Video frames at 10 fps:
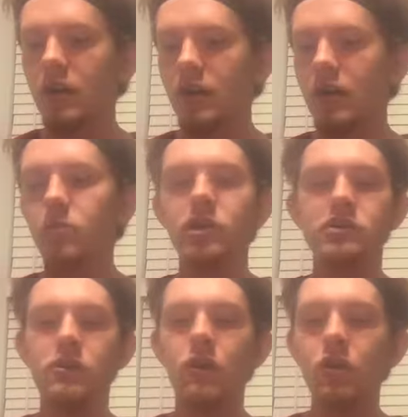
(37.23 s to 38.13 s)
We're going
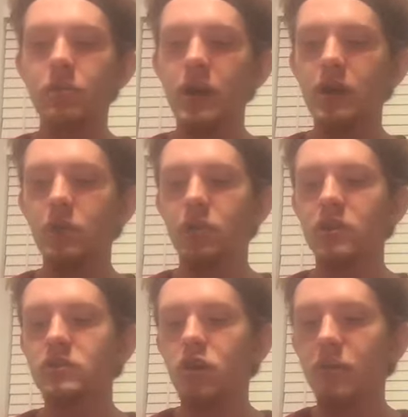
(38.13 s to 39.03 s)
to talk about it. We're
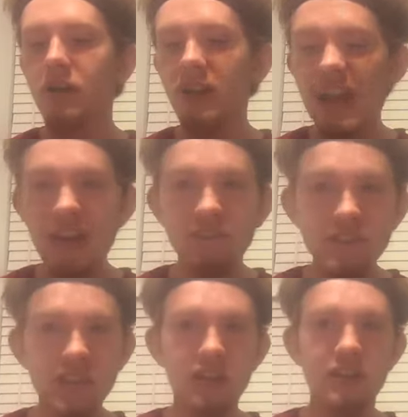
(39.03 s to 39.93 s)
going to talk about
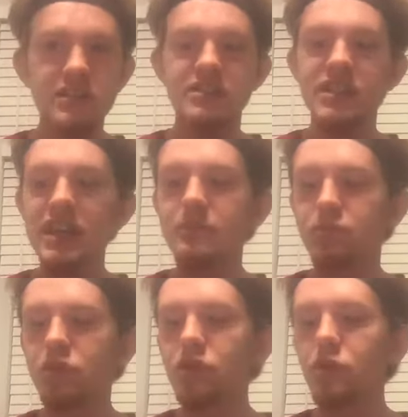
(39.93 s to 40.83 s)
FTR's
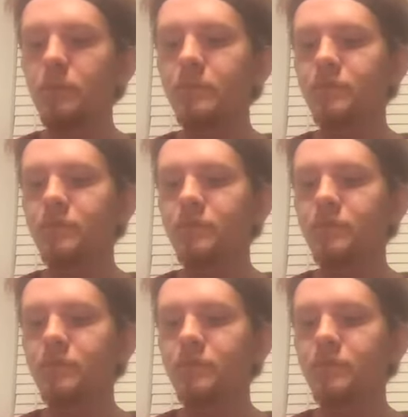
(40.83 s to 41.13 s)
debut